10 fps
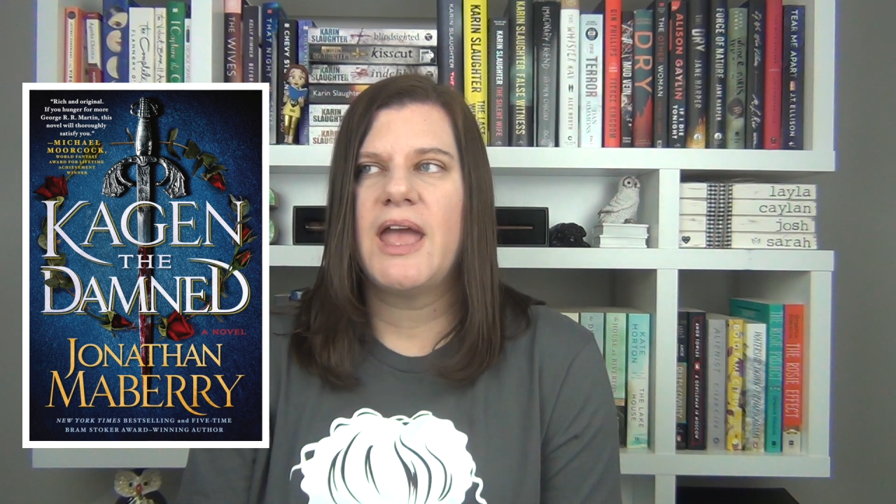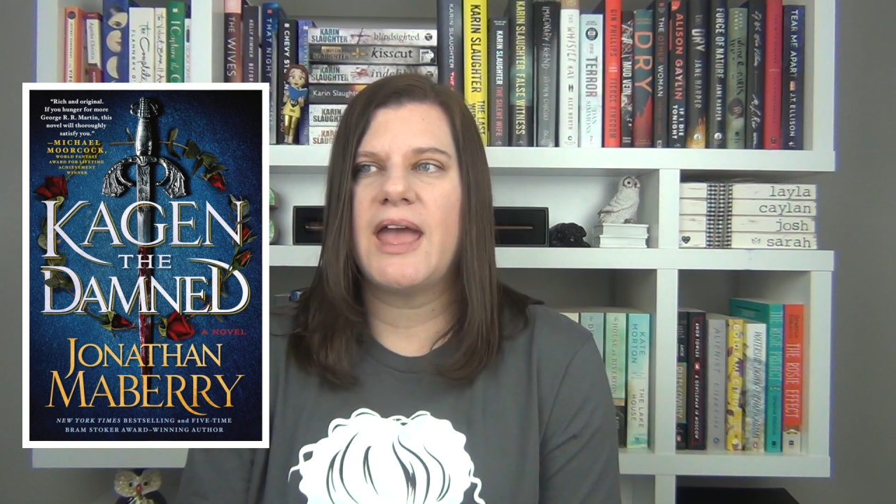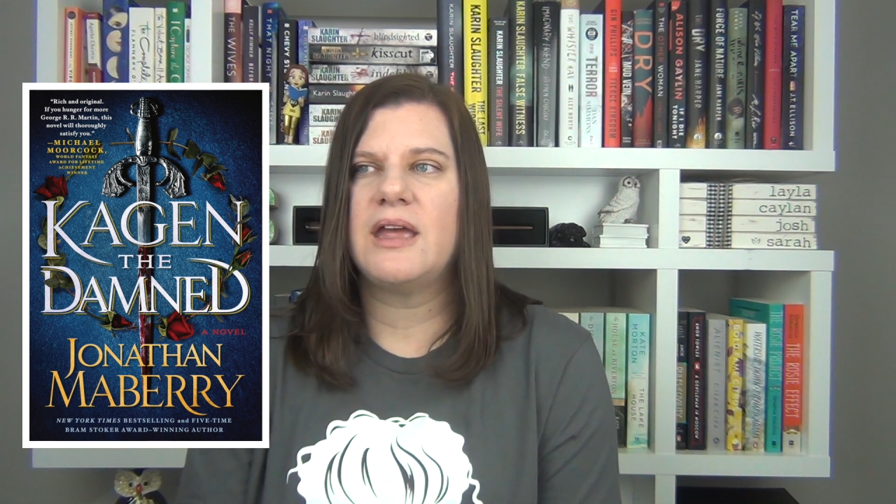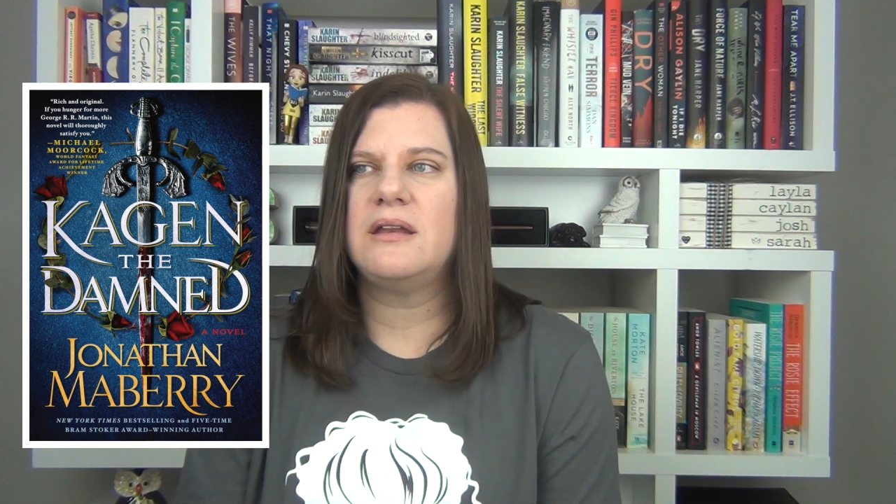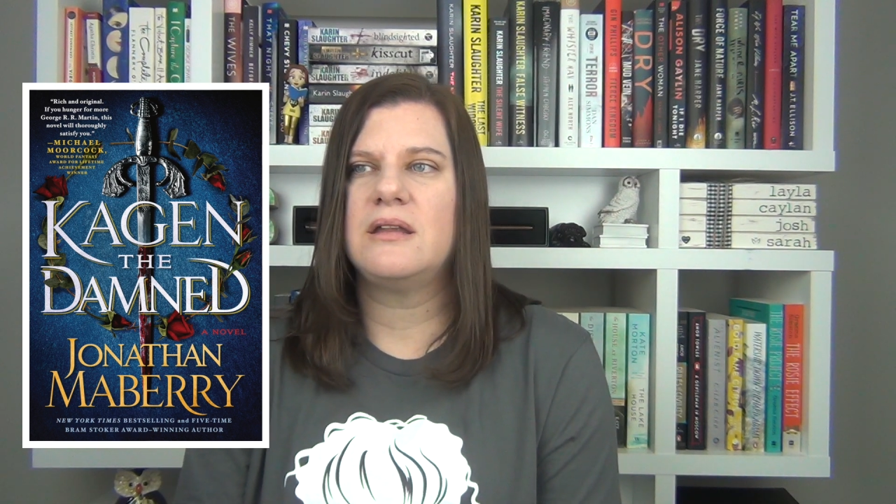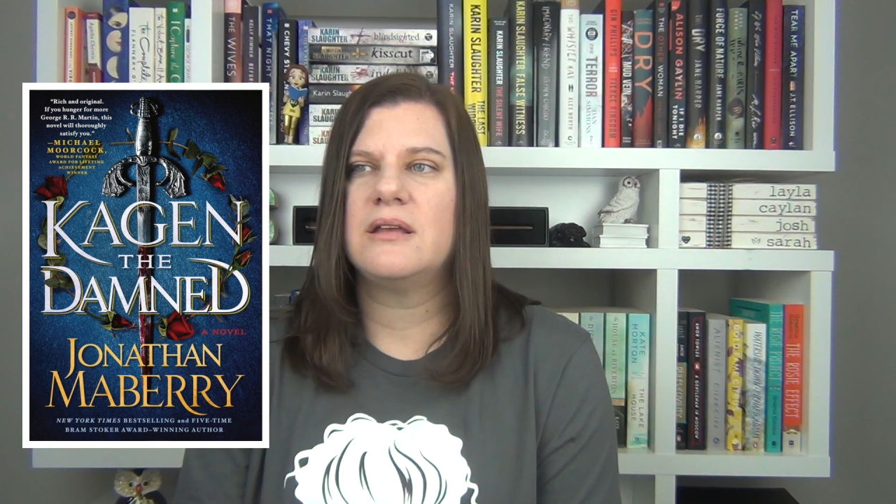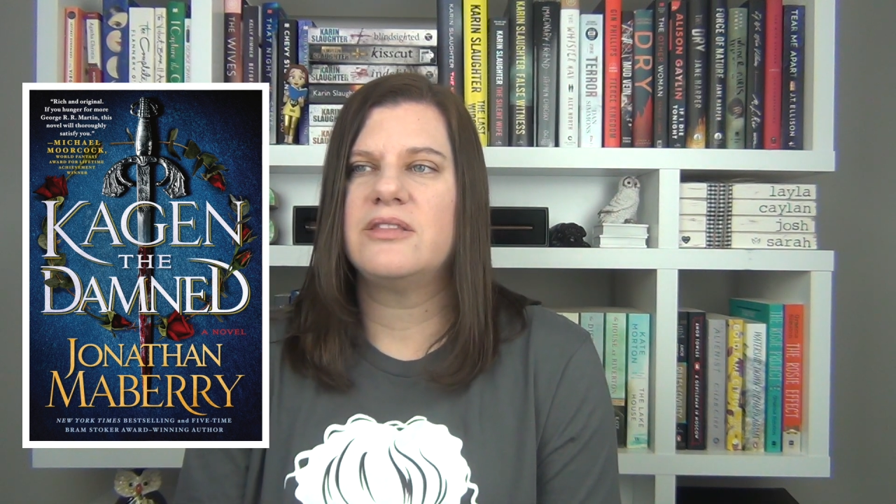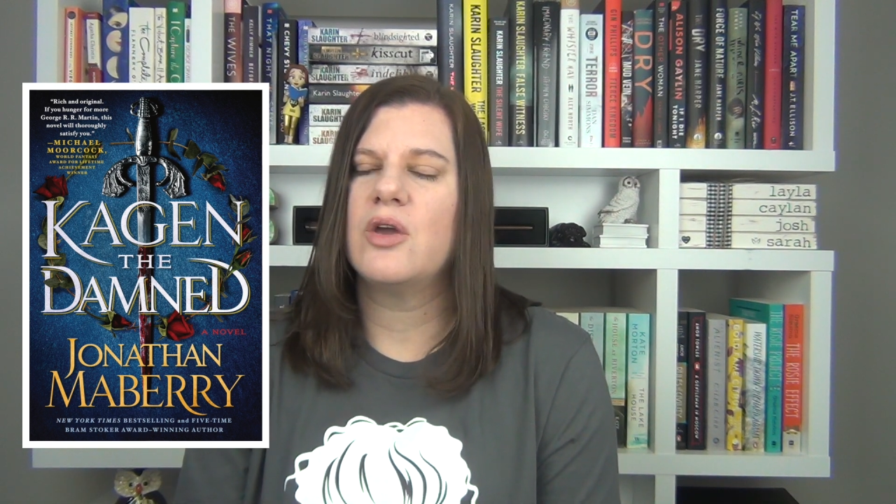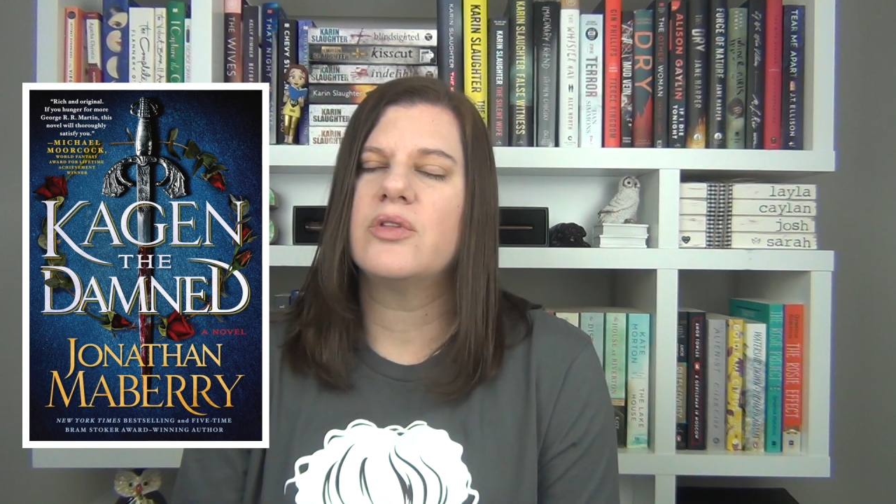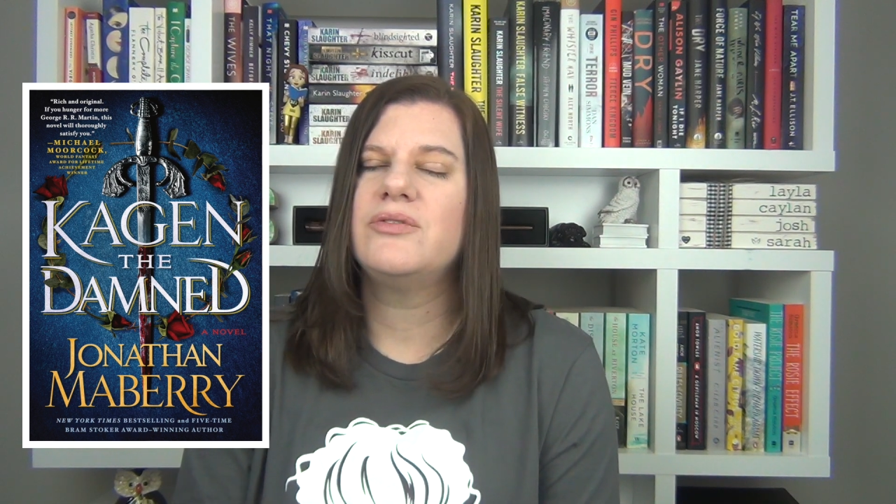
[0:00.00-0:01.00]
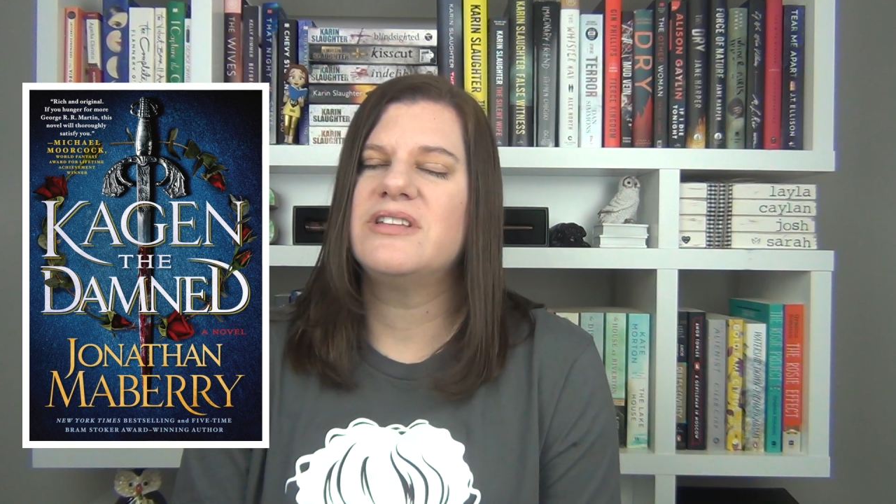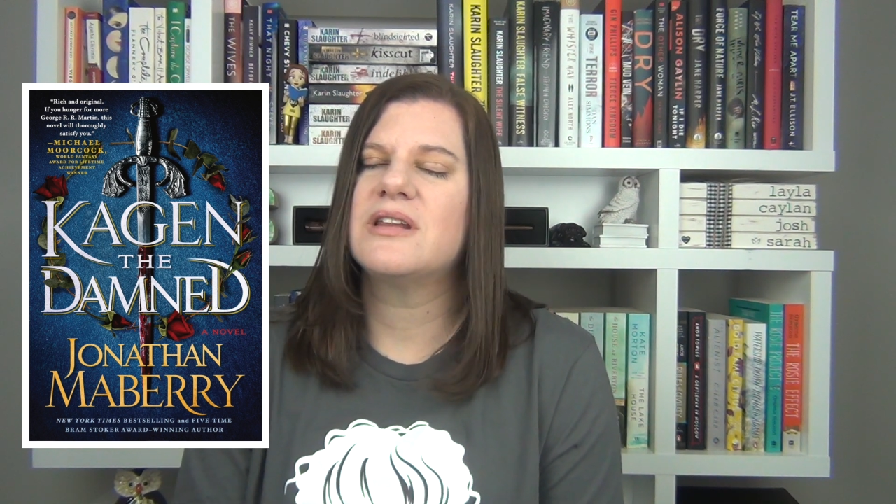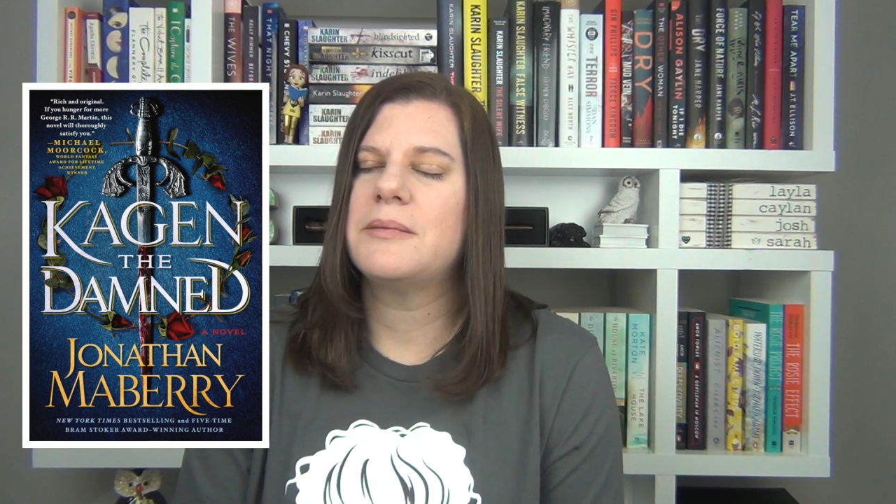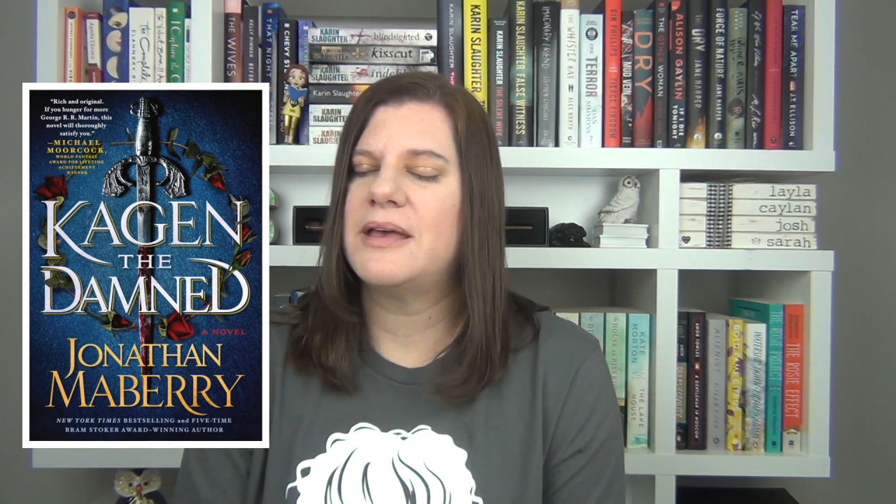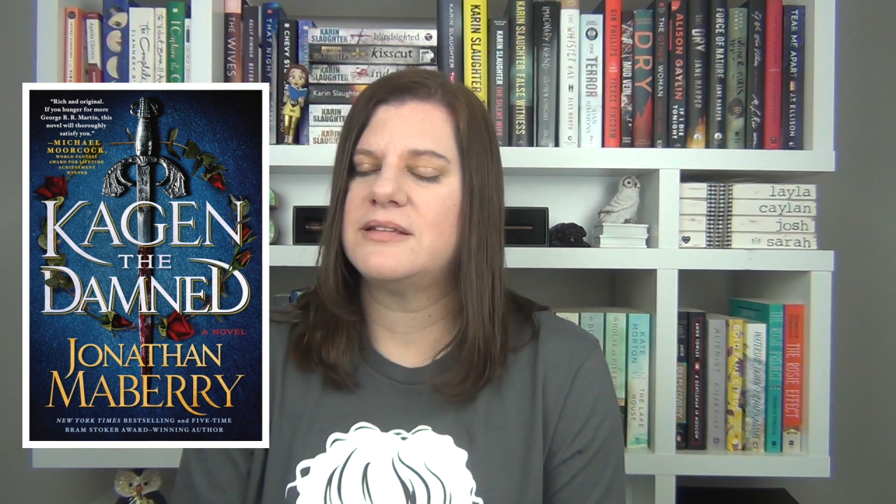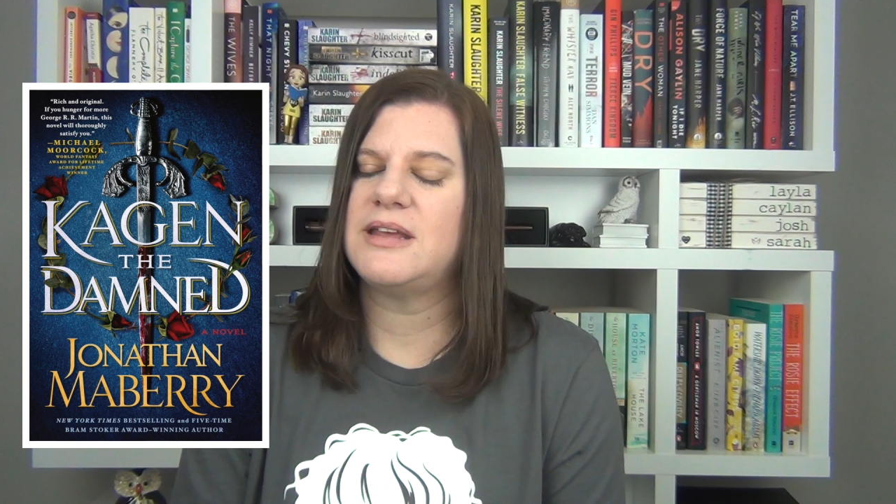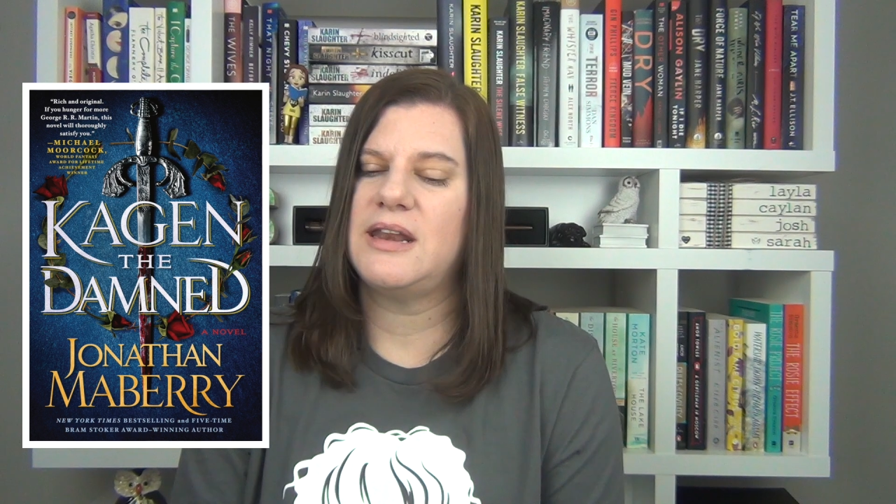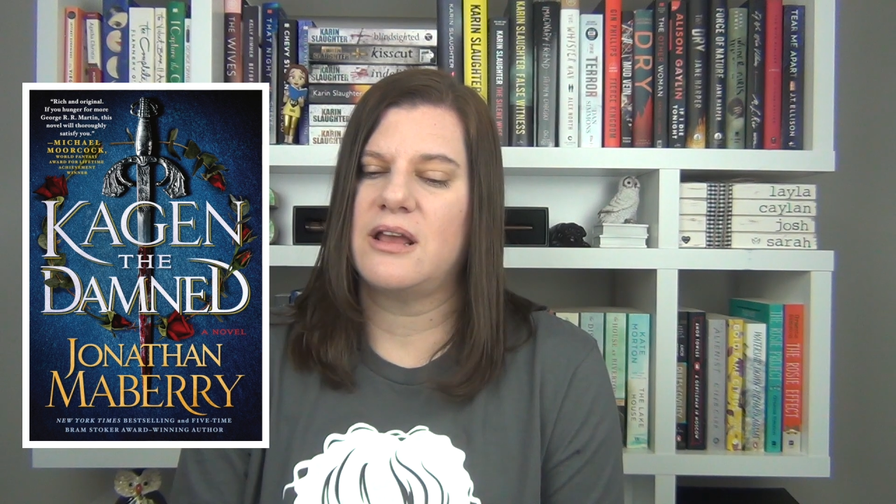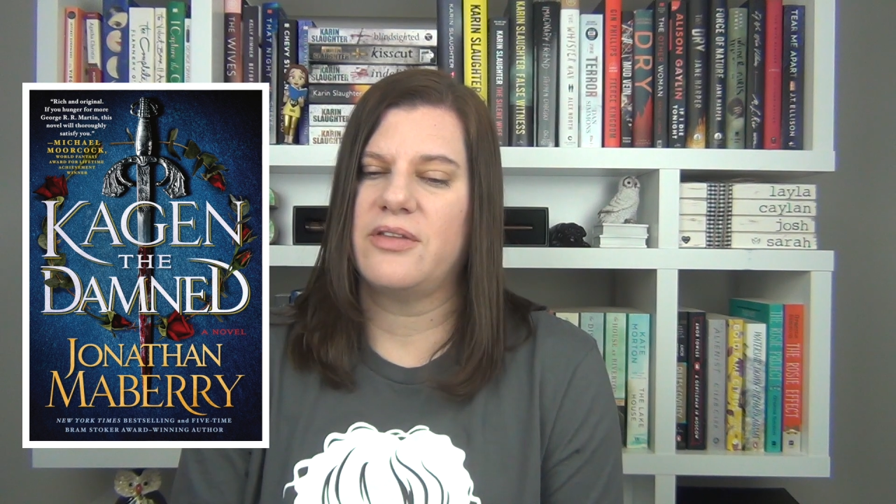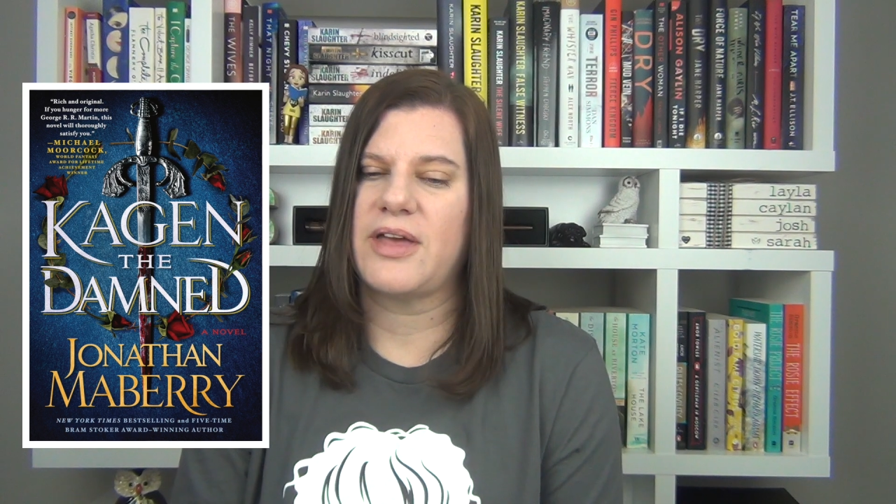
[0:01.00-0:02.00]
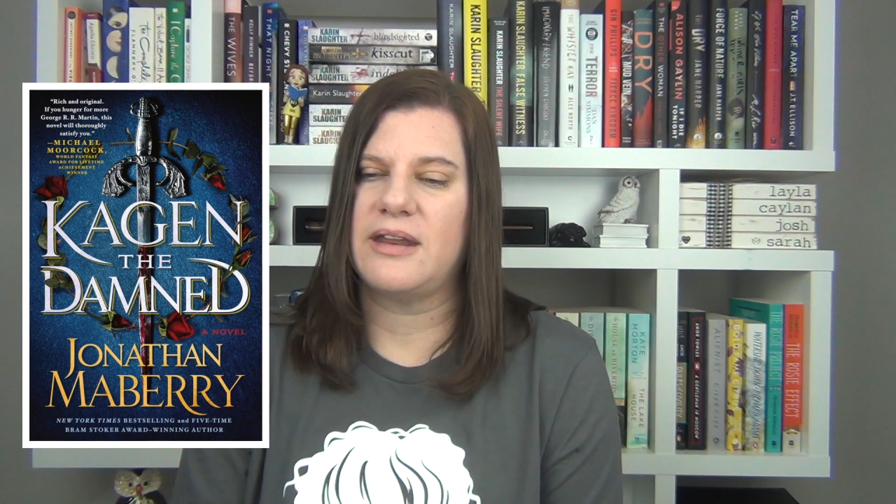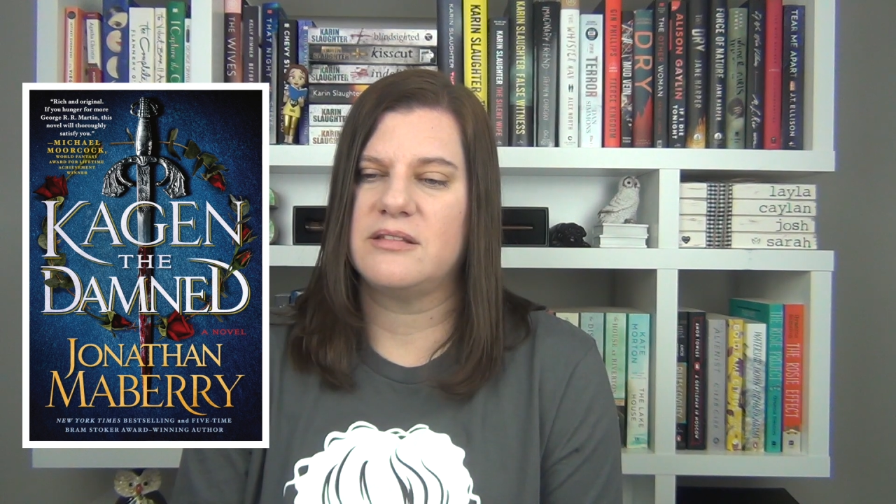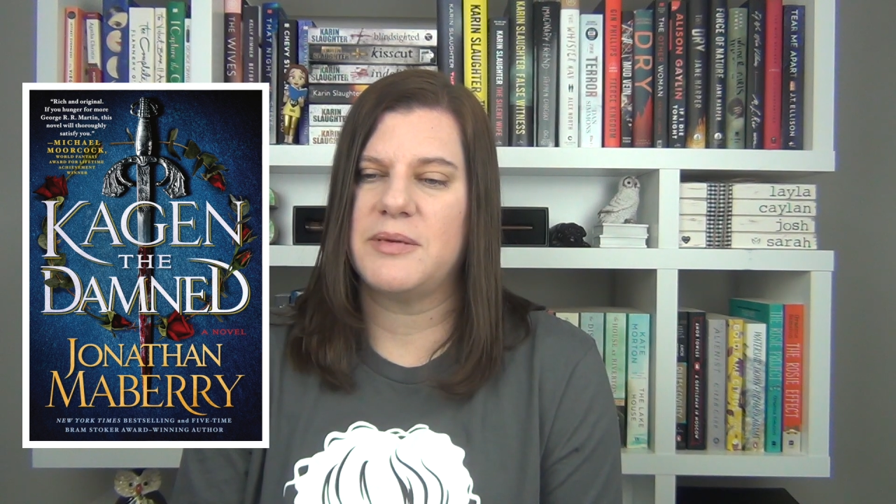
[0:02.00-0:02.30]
And the only reason I'm hesitating on that is